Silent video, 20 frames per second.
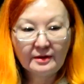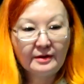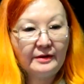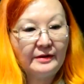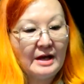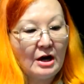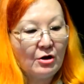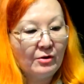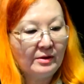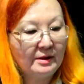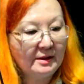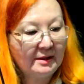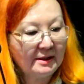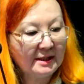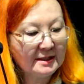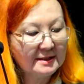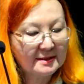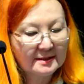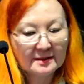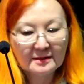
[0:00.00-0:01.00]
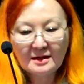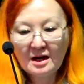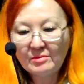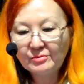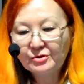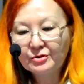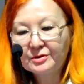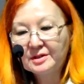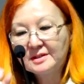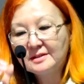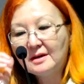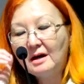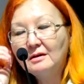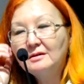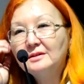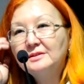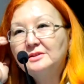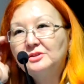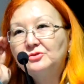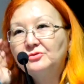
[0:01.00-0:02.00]
Now let's come to the
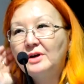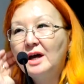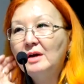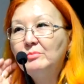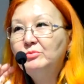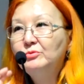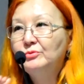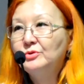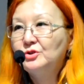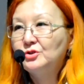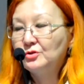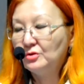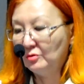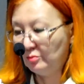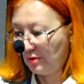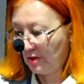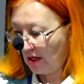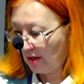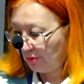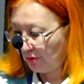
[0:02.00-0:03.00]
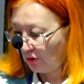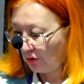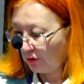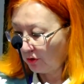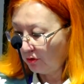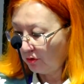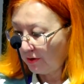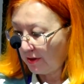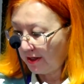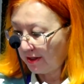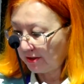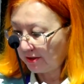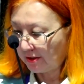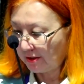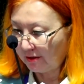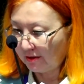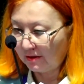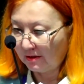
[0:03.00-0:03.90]
Sakas tribe, which perhaps you know, and